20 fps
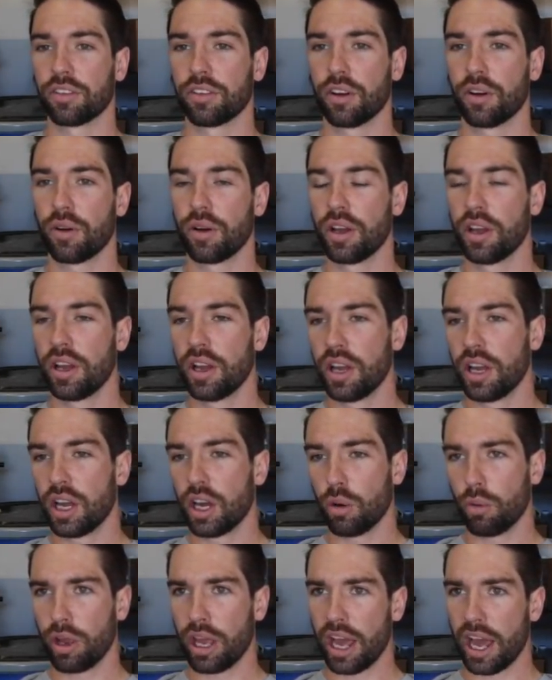So
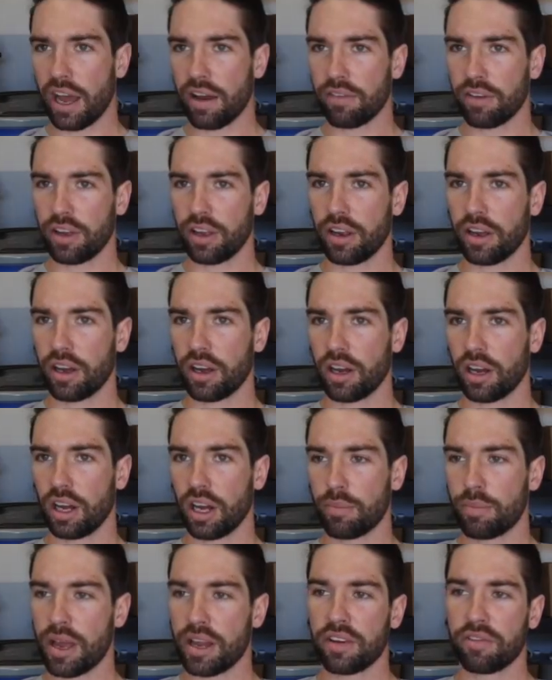we have
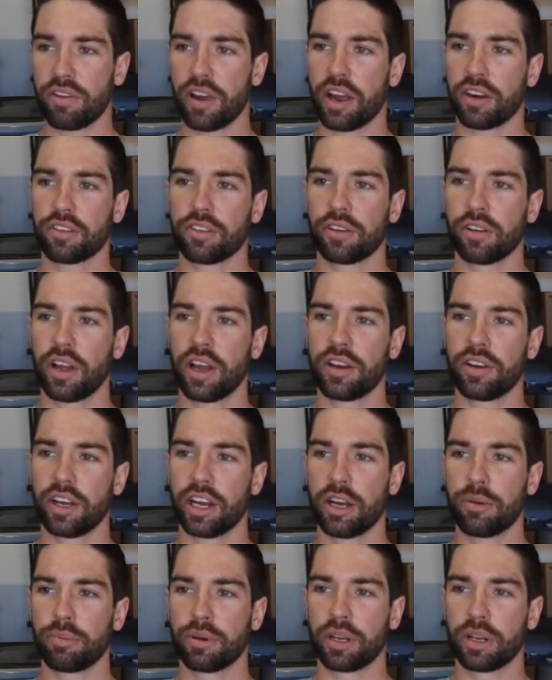a manufacturer lined up,